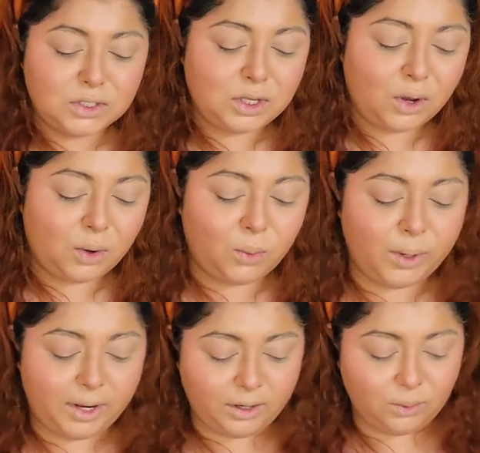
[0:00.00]

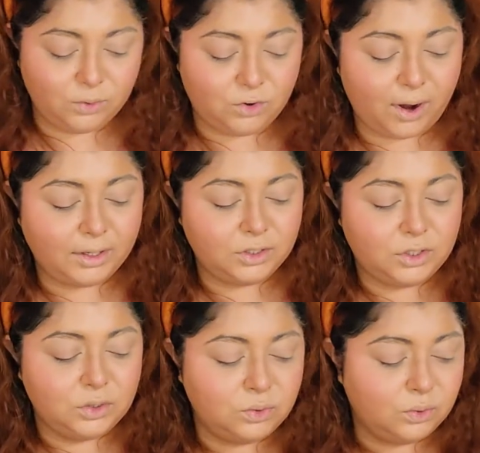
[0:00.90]
So you're
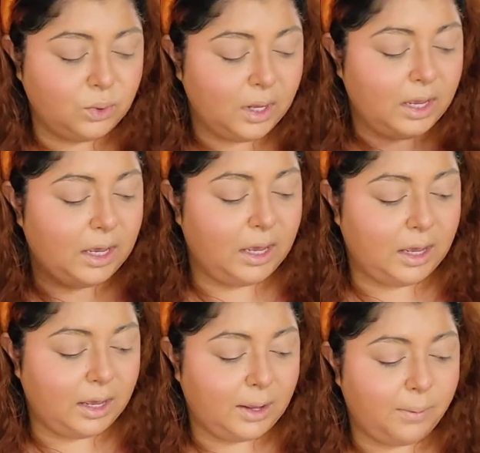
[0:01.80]
trying to
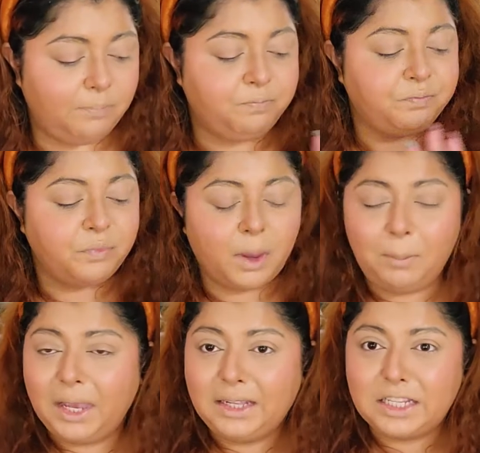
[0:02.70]
um,
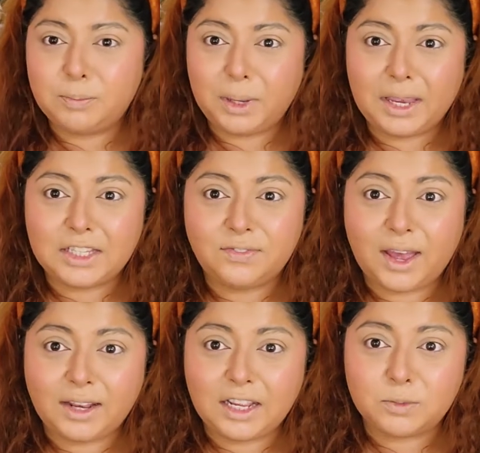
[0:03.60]
make this pig as
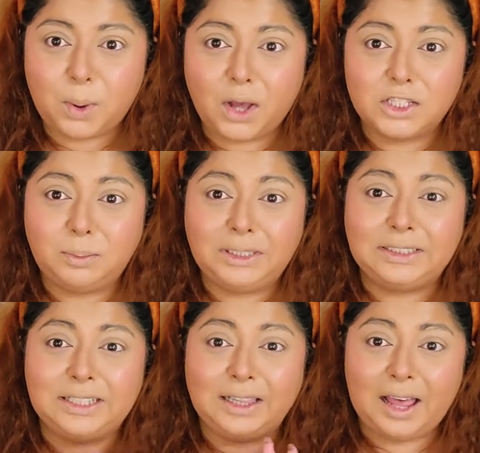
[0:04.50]
fat as possible
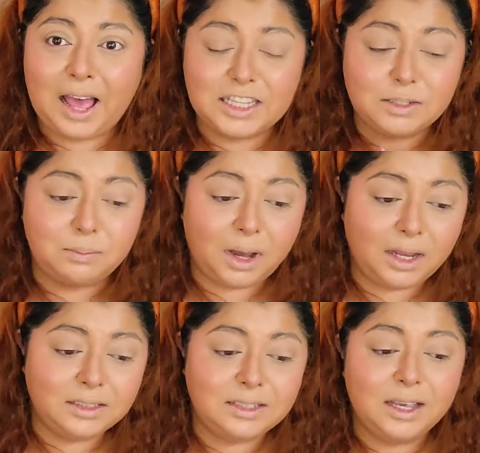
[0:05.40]
in the last
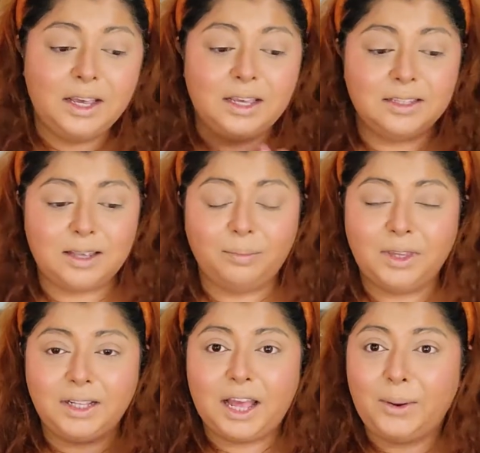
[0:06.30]
month,
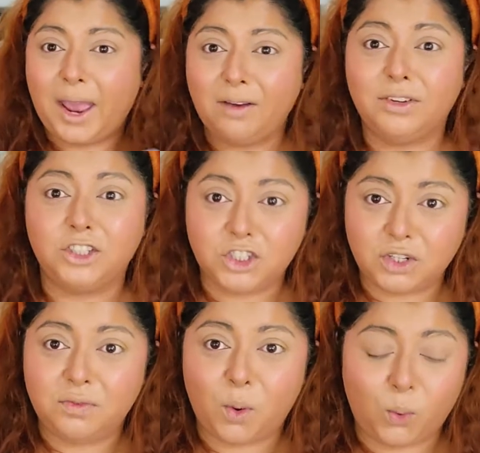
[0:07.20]
something that you haven't
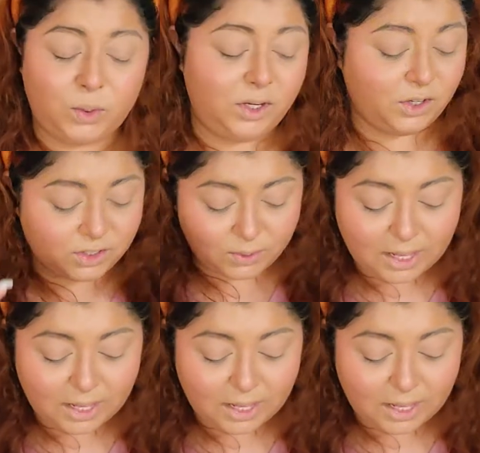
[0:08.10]
achieved all the year.